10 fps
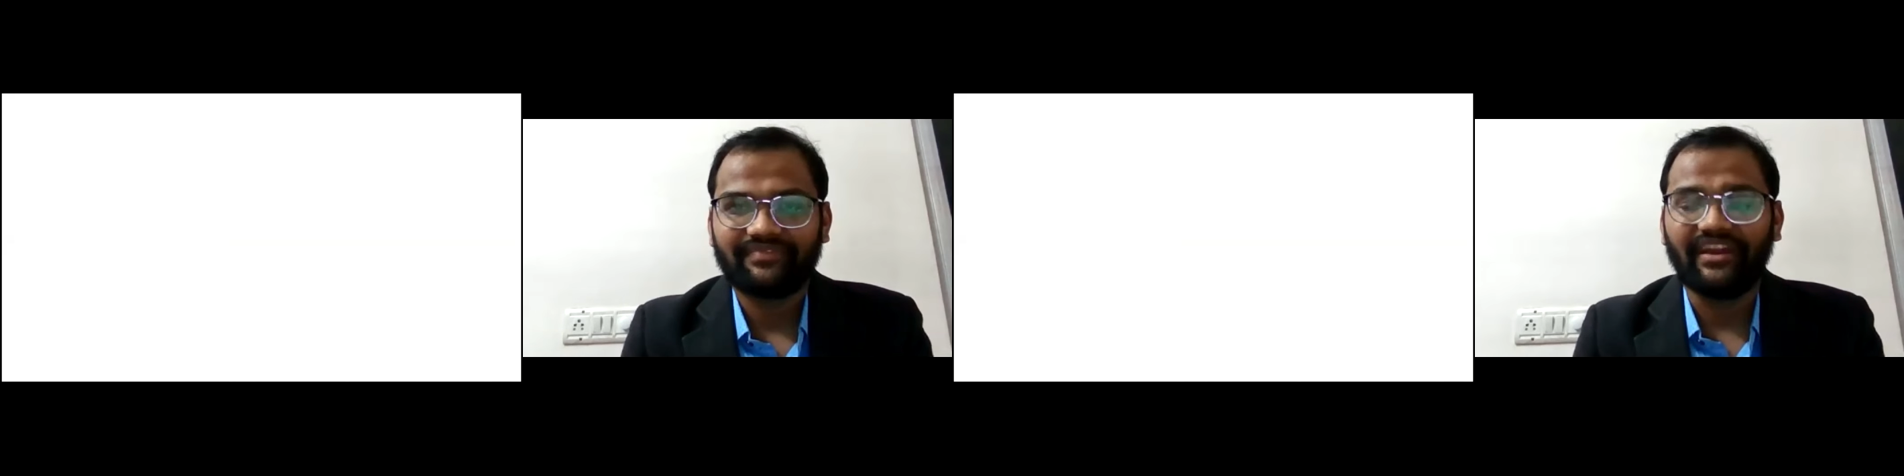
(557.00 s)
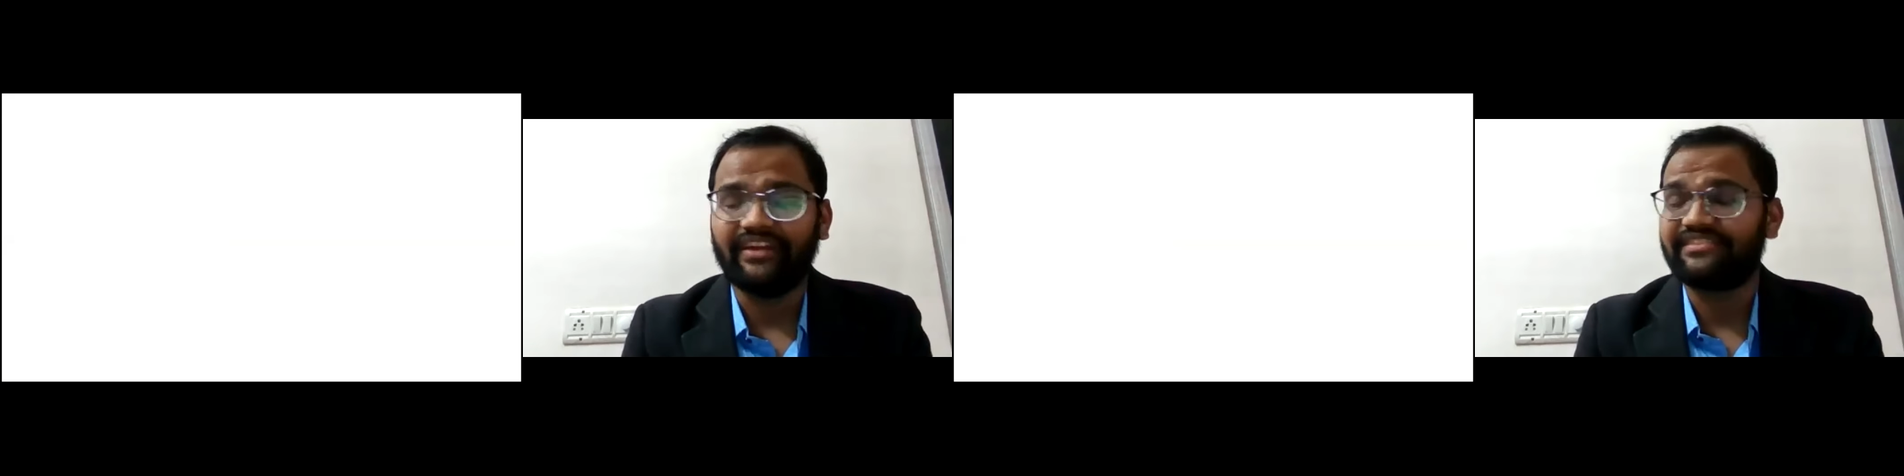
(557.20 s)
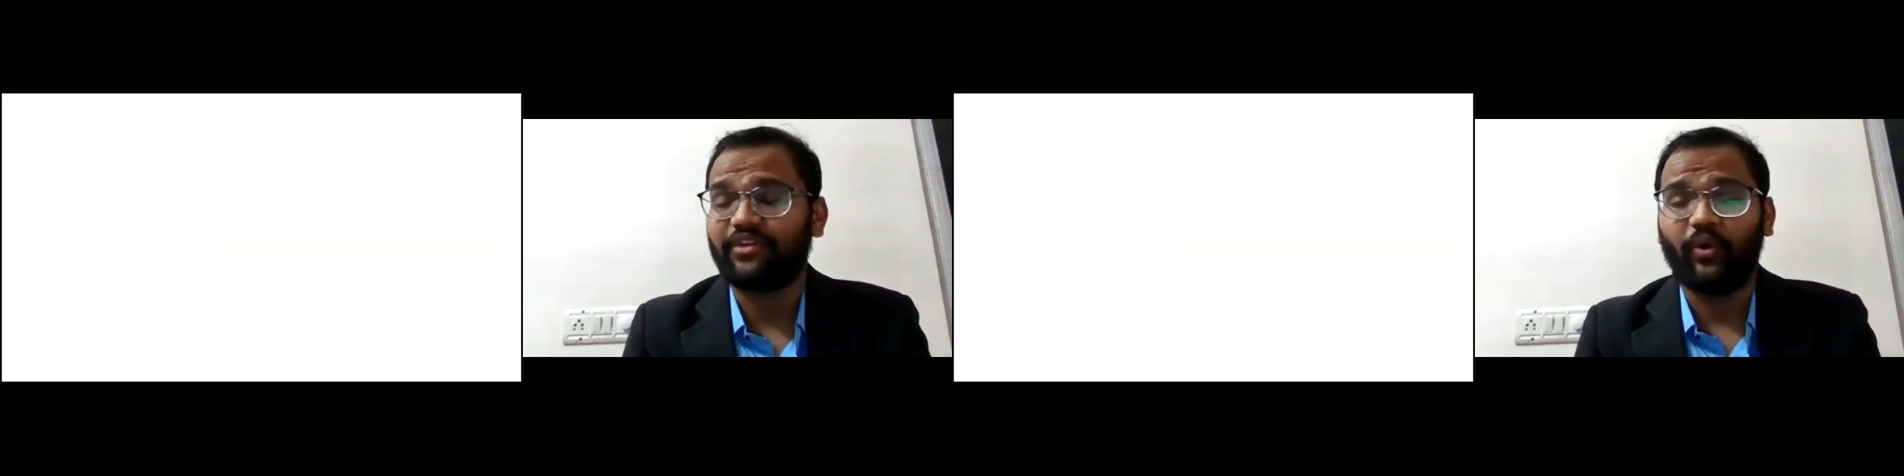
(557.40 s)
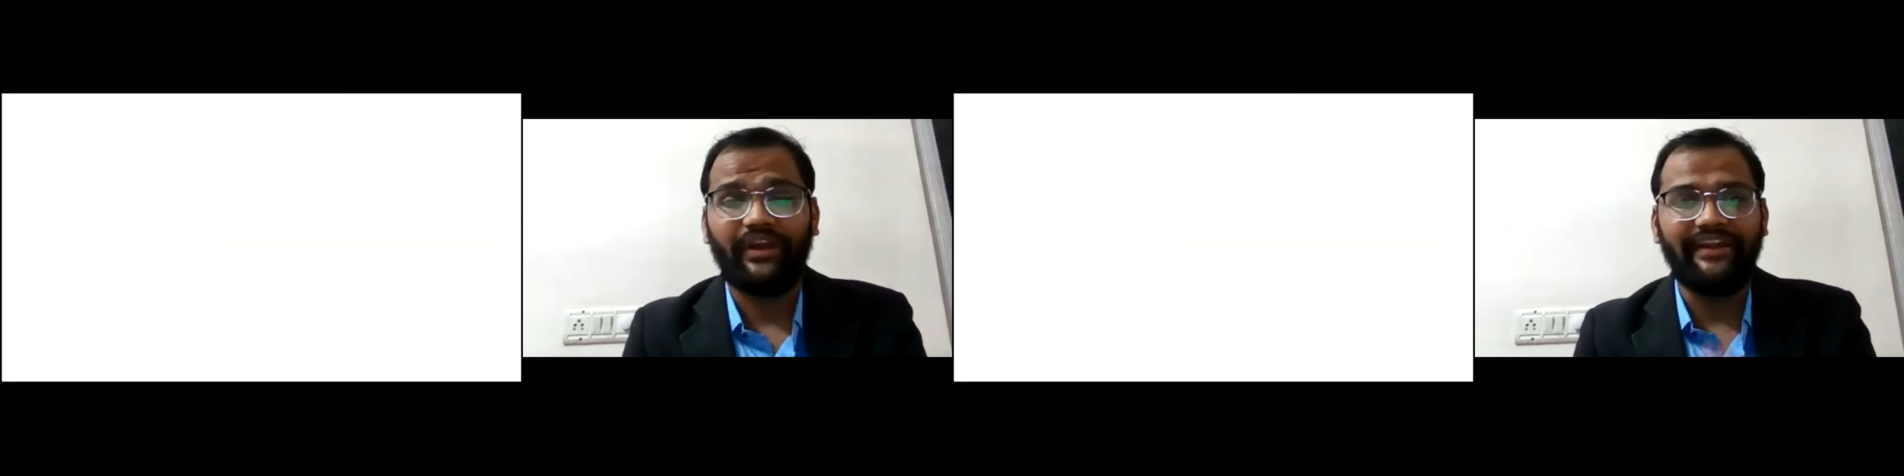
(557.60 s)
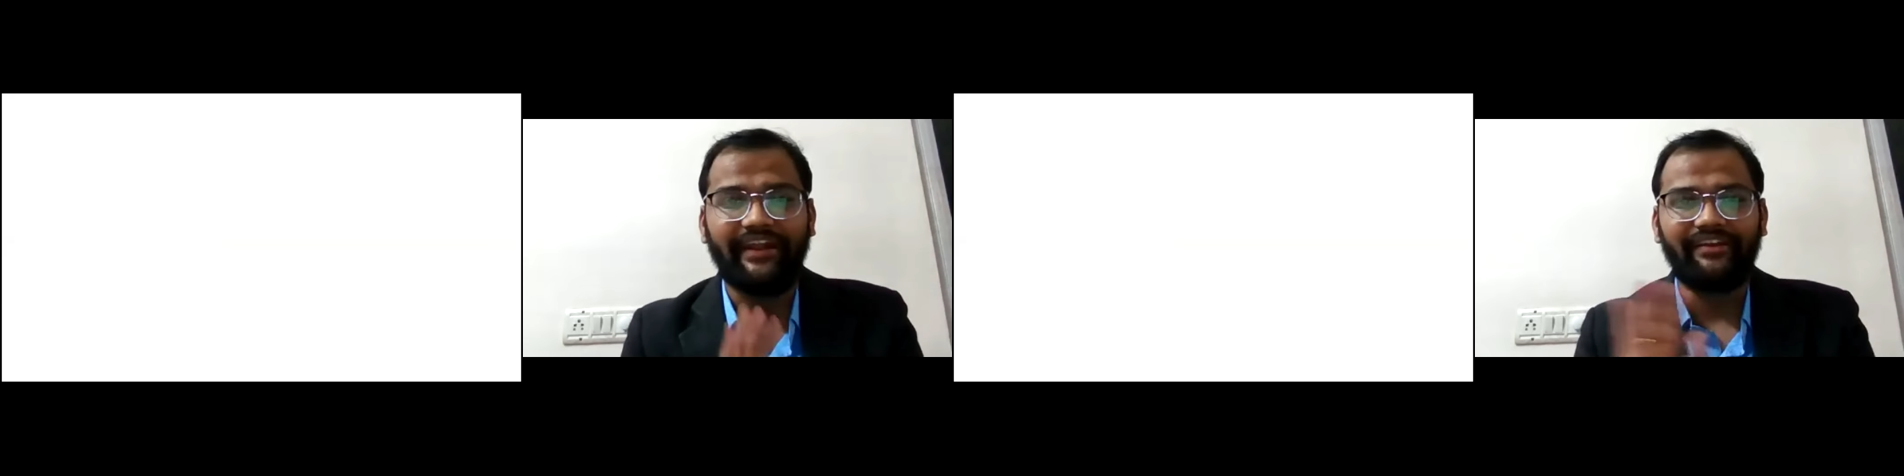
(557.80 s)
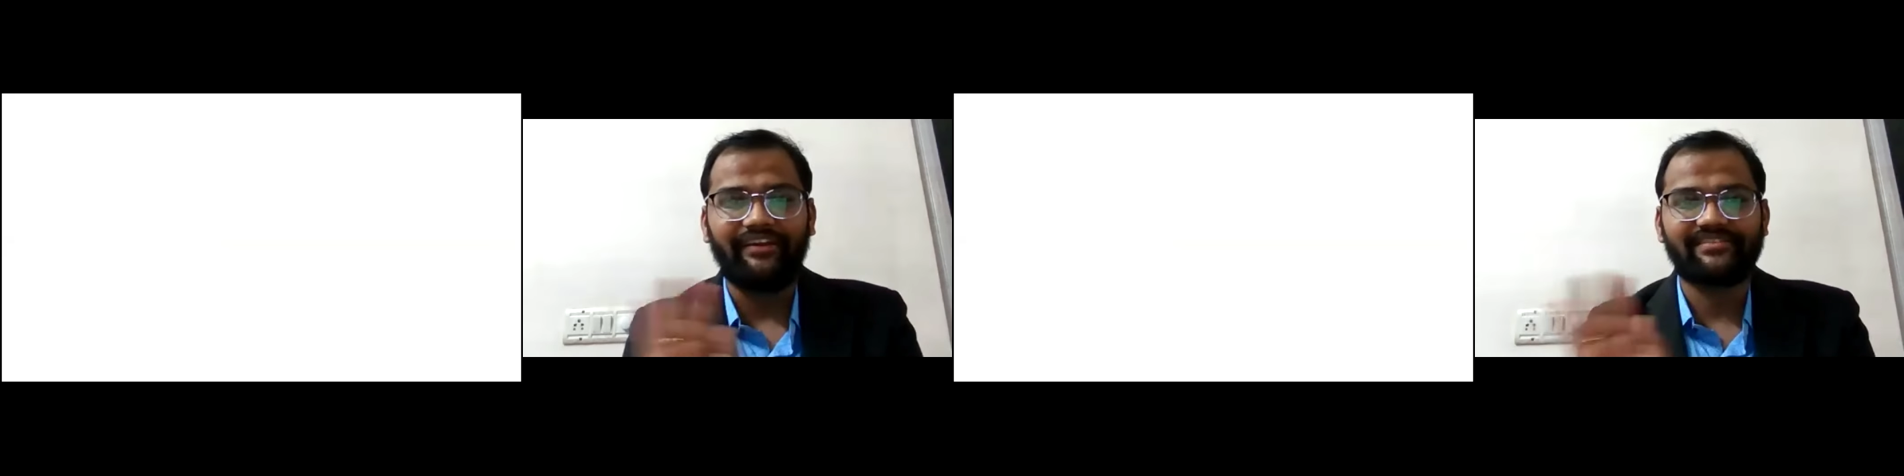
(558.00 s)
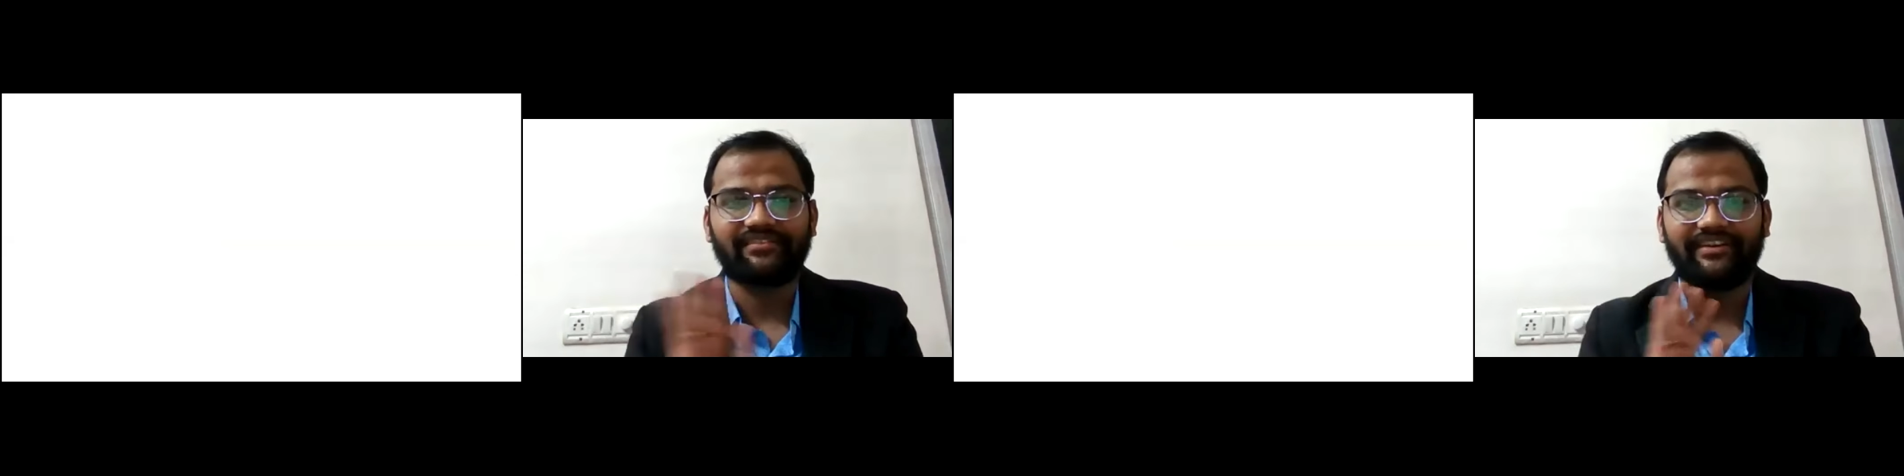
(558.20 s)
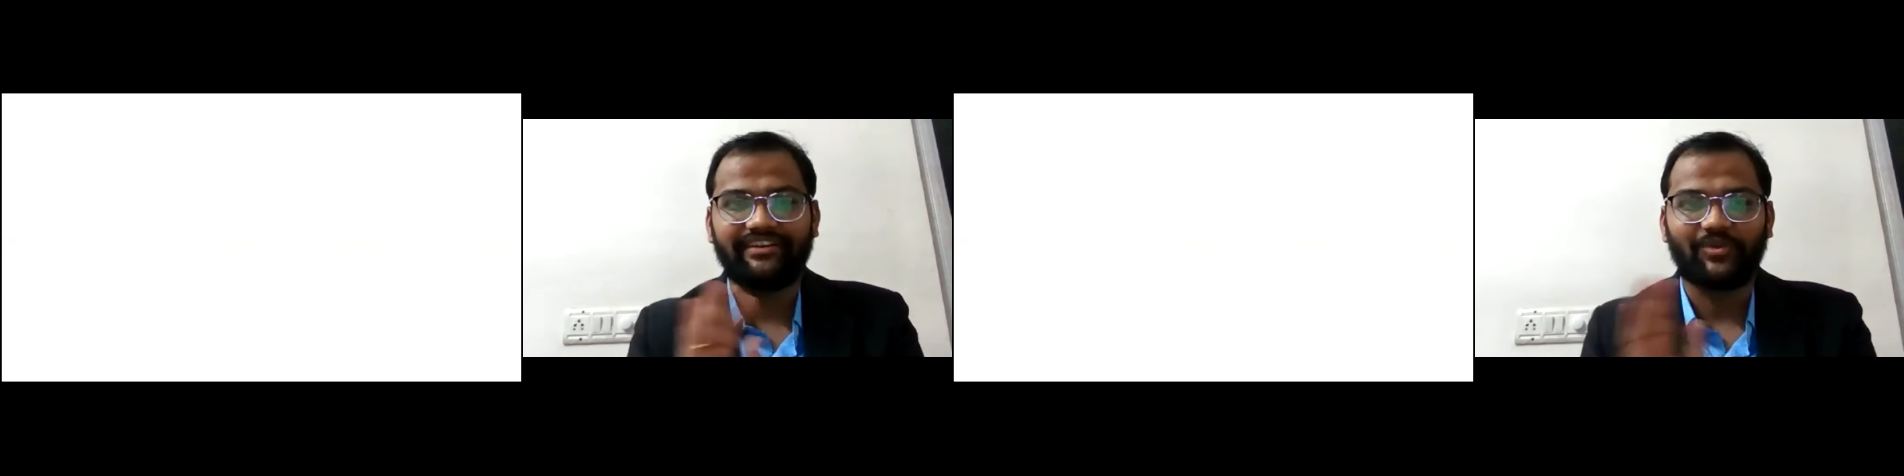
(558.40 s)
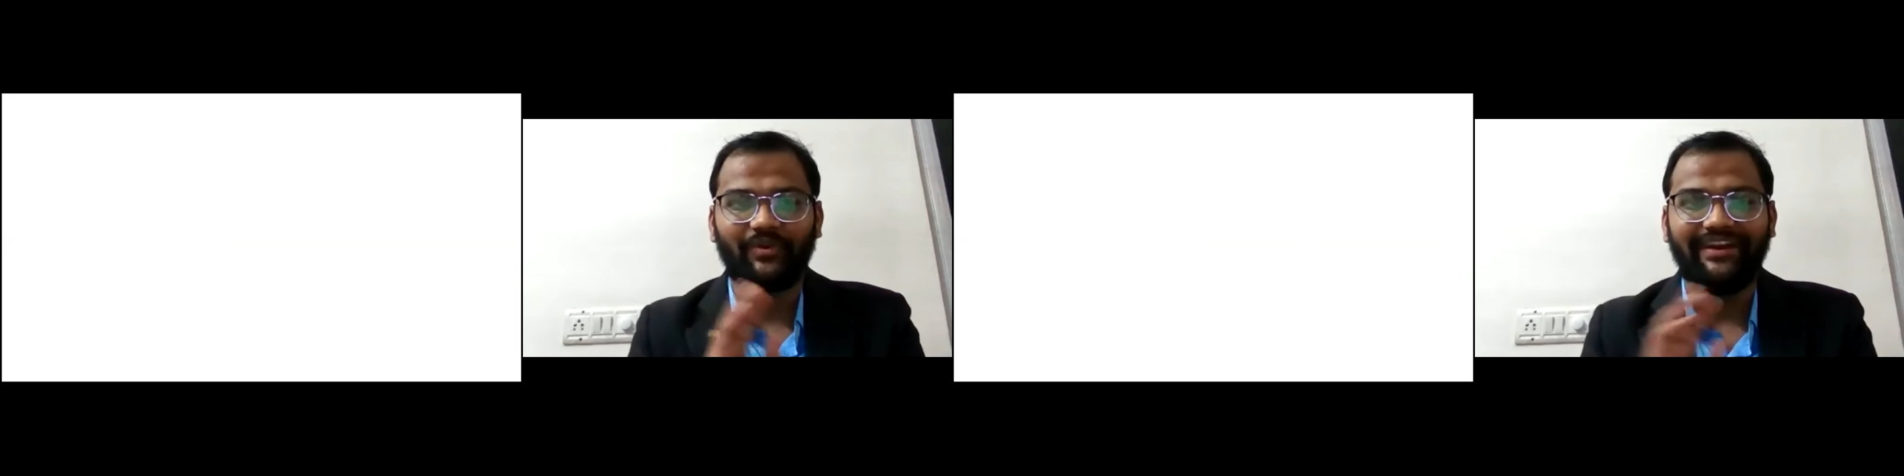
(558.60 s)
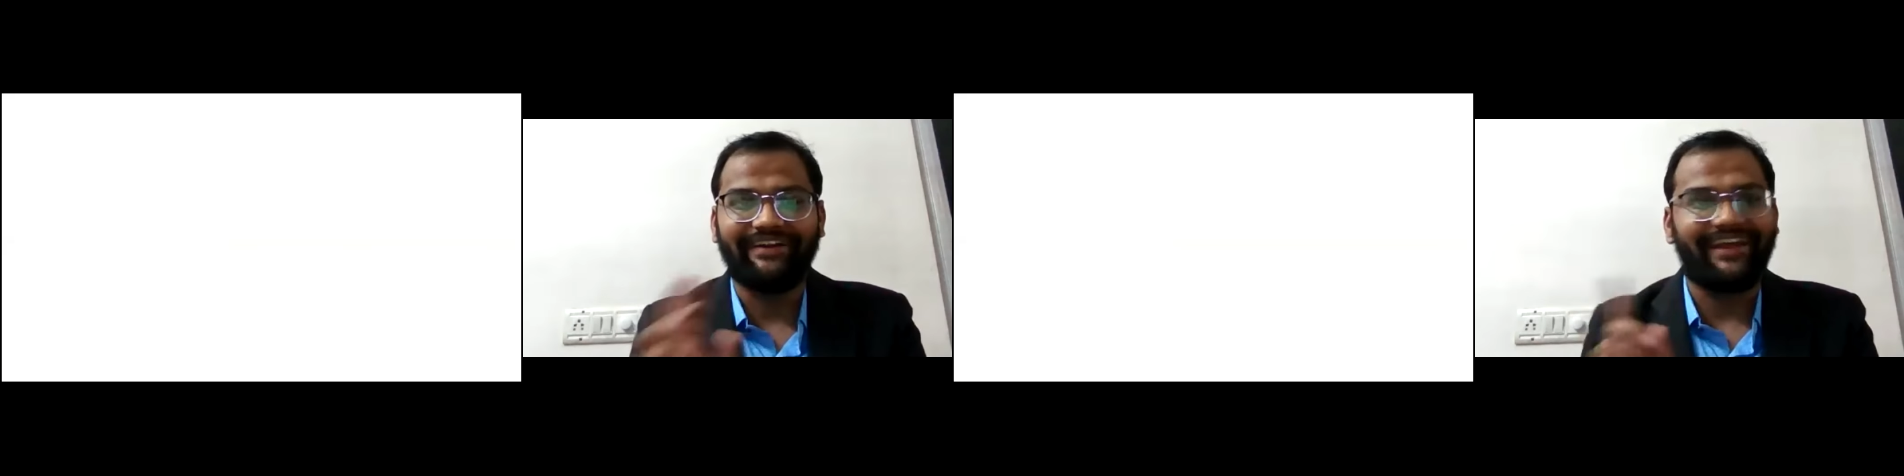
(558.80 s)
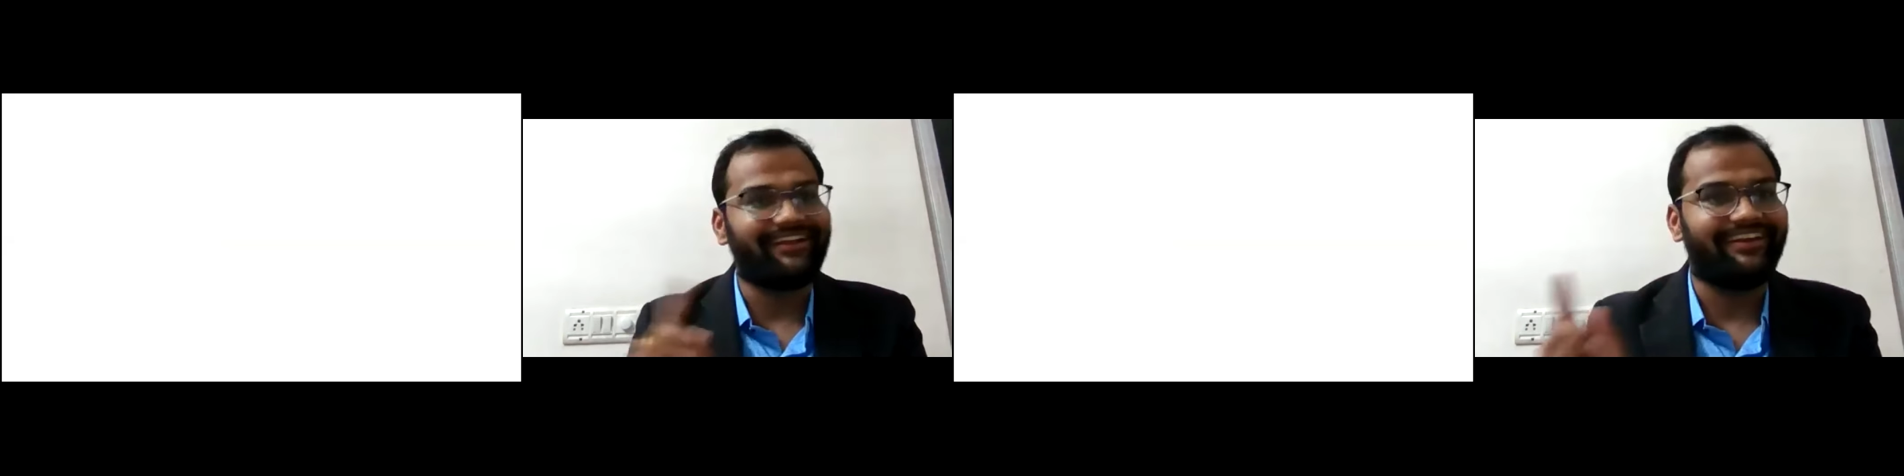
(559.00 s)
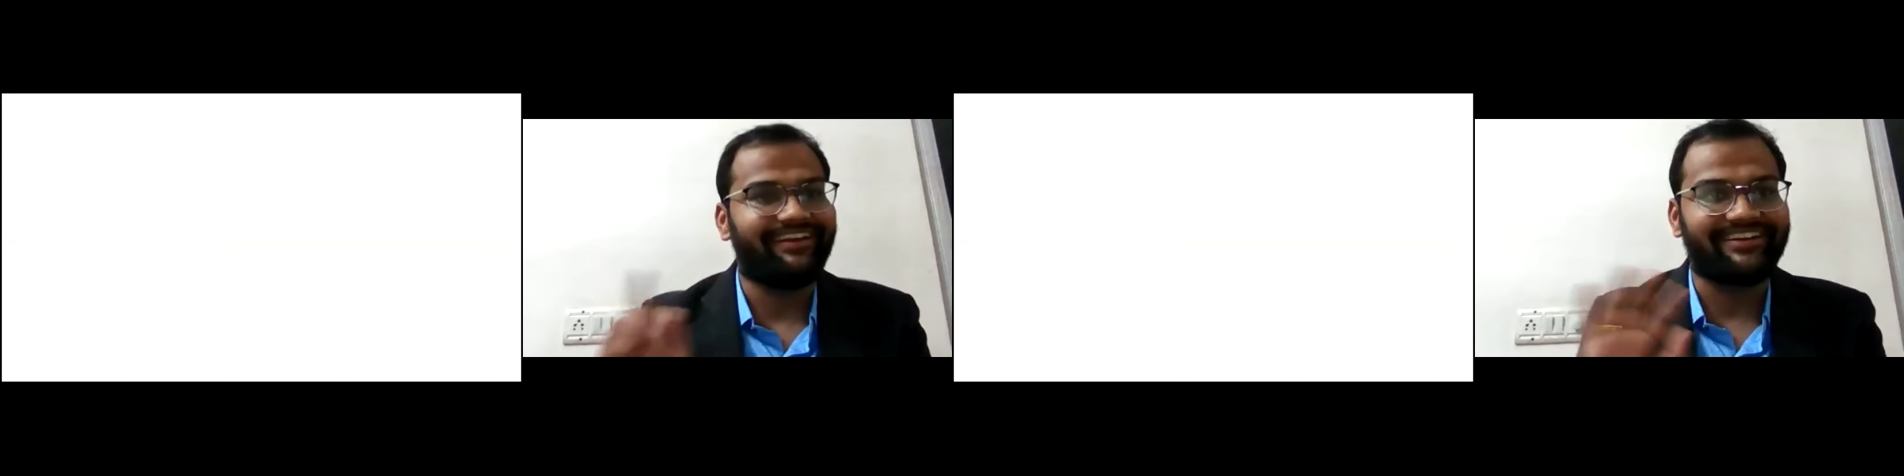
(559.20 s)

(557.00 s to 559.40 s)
Yeah, it's only technique, sir. It's only technique.